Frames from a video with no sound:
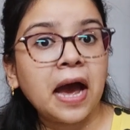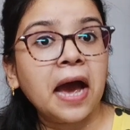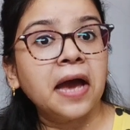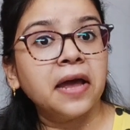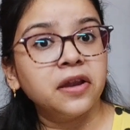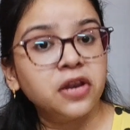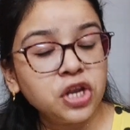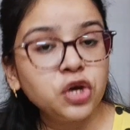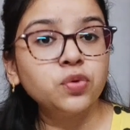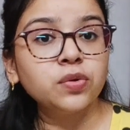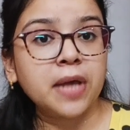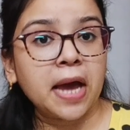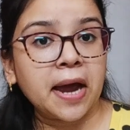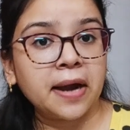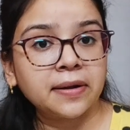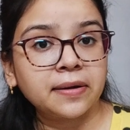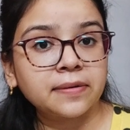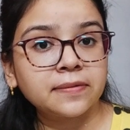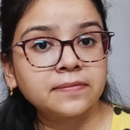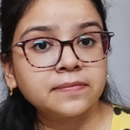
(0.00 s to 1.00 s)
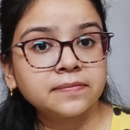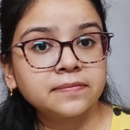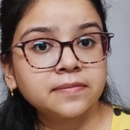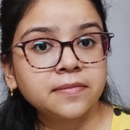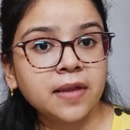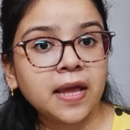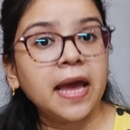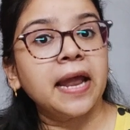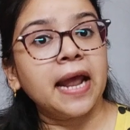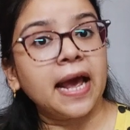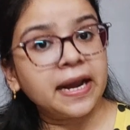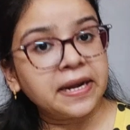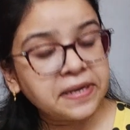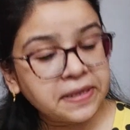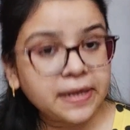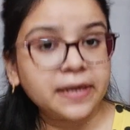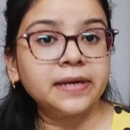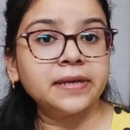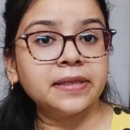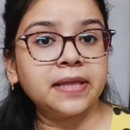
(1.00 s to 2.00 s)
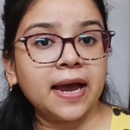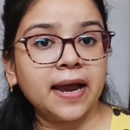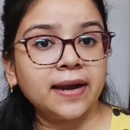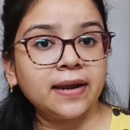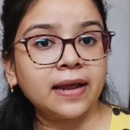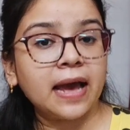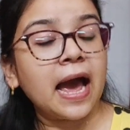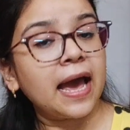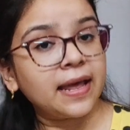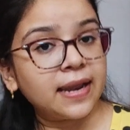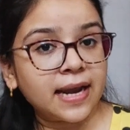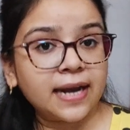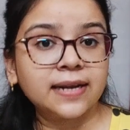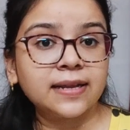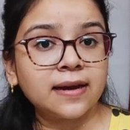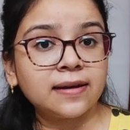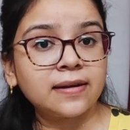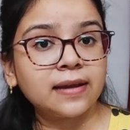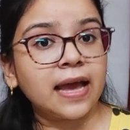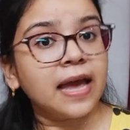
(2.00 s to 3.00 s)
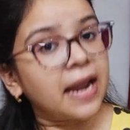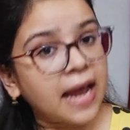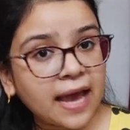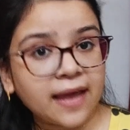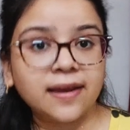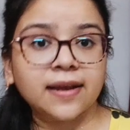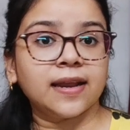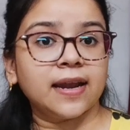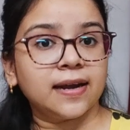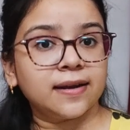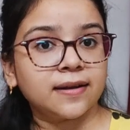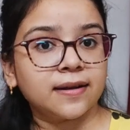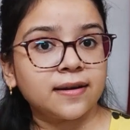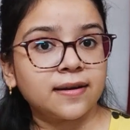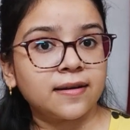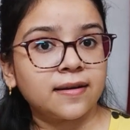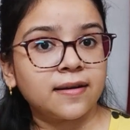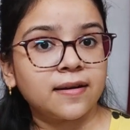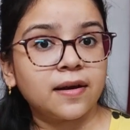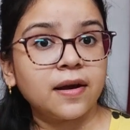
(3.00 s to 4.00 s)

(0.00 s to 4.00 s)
I knew that, and I did that. I read it and I regretted.